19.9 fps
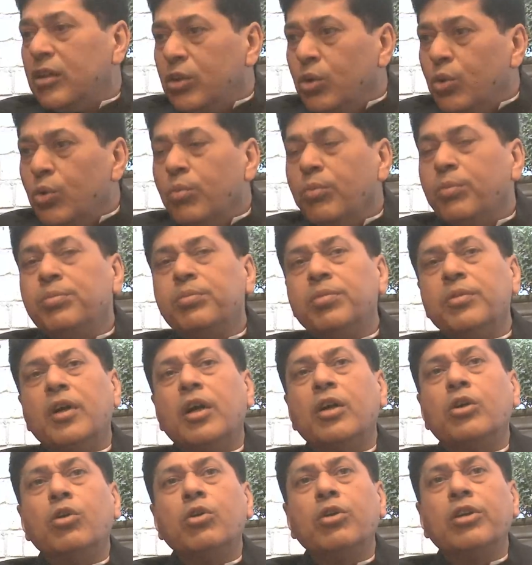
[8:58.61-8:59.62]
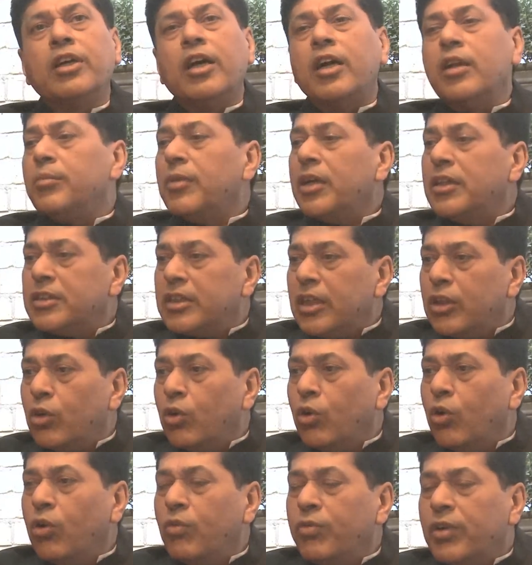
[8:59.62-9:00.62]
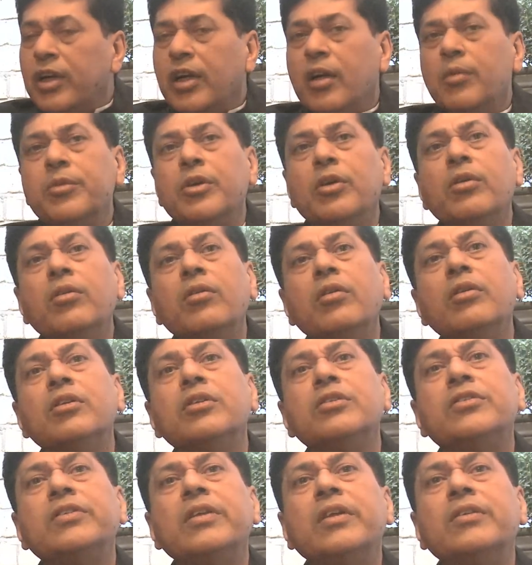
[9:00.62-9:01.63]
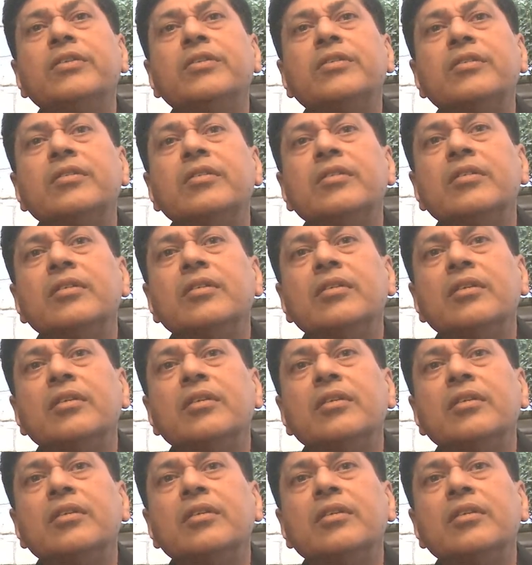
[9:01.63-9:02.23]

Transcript: Do good karmas and overcome your sins.